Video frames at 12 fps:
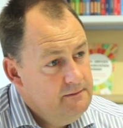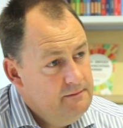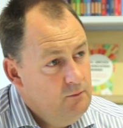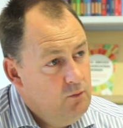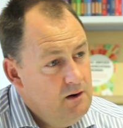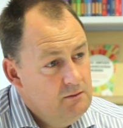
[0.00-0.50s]

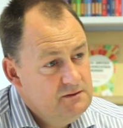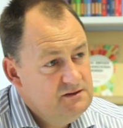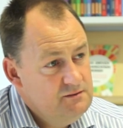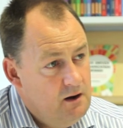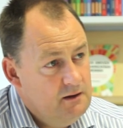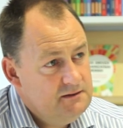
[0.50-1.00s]
The world is
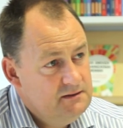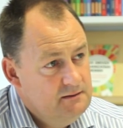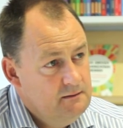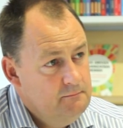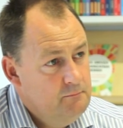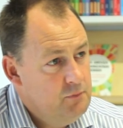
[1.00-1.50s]
not
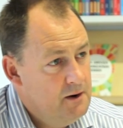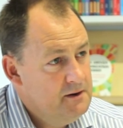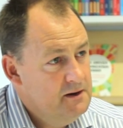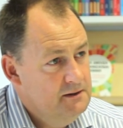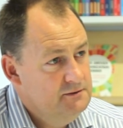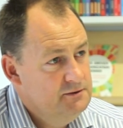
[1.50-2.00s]

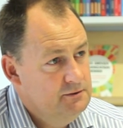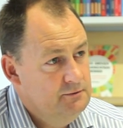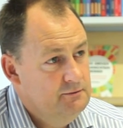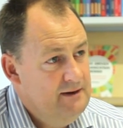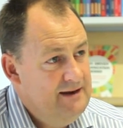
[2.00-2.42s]
broken into